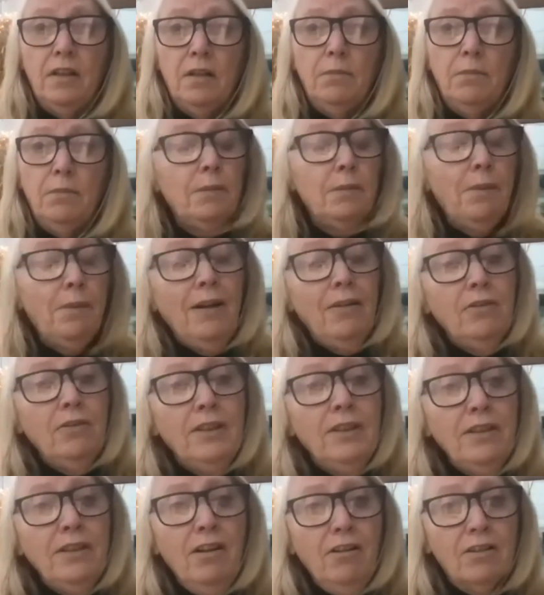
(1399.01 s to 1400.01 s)
But
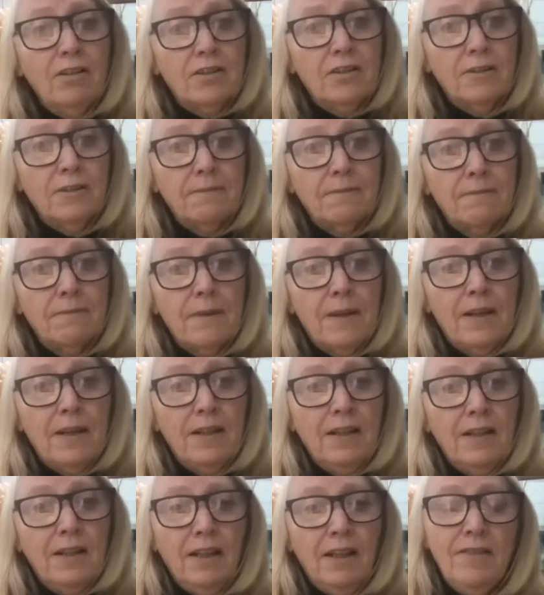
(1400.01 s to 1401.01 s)
apparently not.
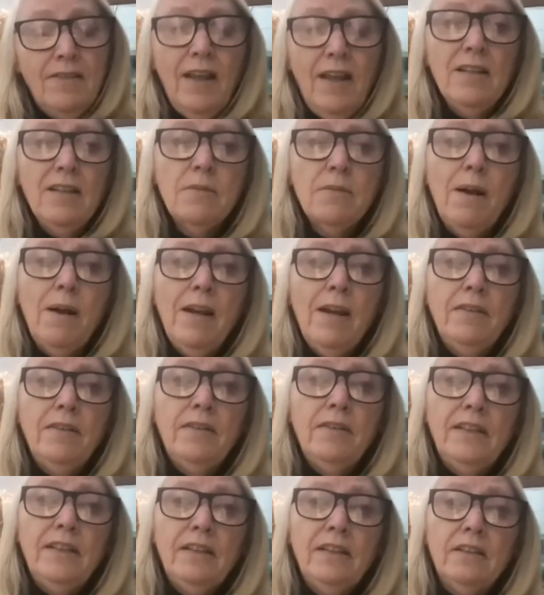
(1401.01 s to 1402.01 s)
And that is why I
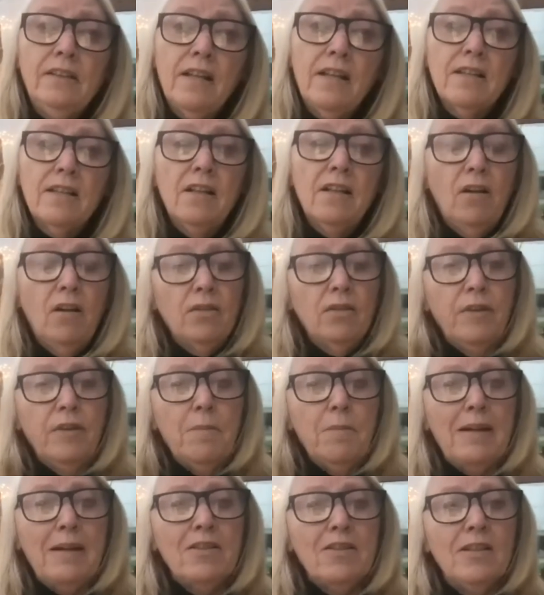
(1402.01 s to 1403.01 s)
think that there's a lot of
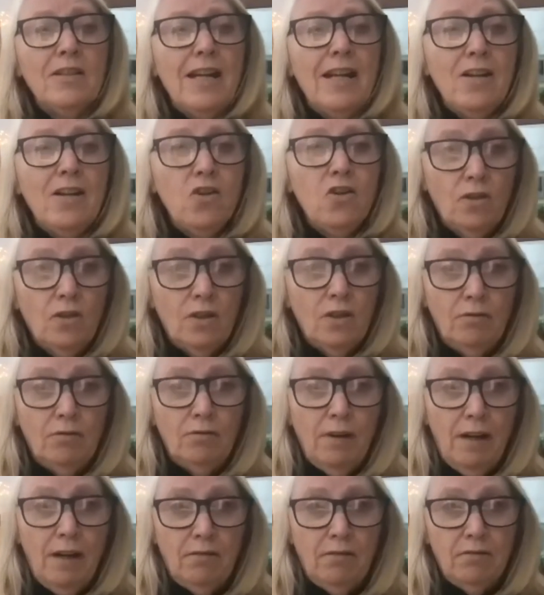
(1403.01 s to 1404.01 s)
imagination
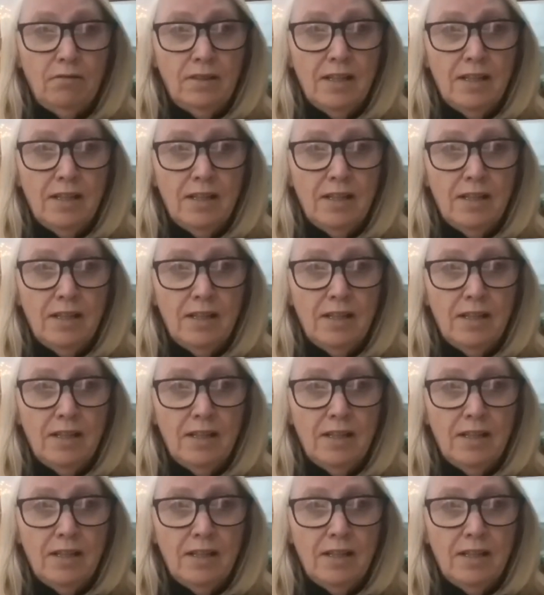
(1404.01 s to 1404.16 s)
around.